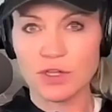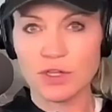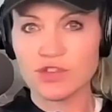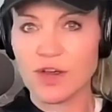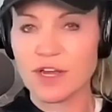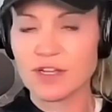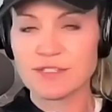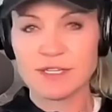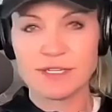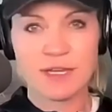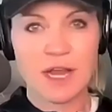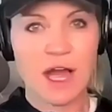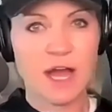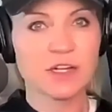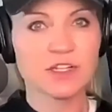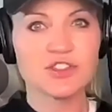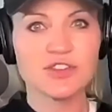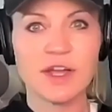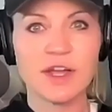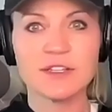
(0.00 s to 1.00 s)
address and not
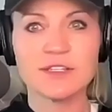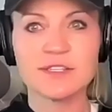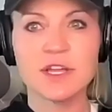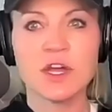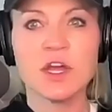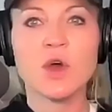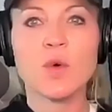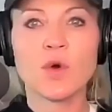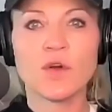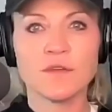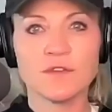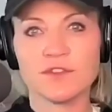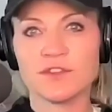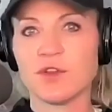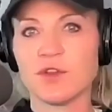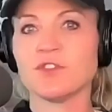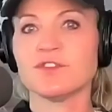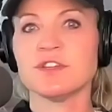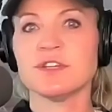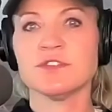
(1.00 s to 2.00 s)
address were
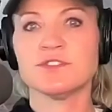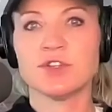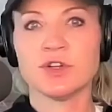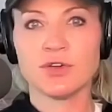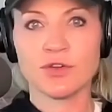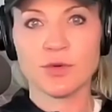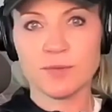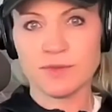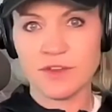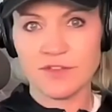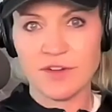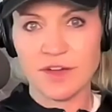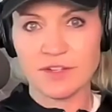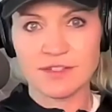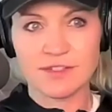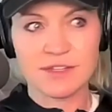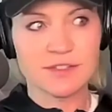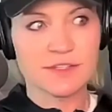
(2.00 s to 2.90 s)
insulting to groups of us.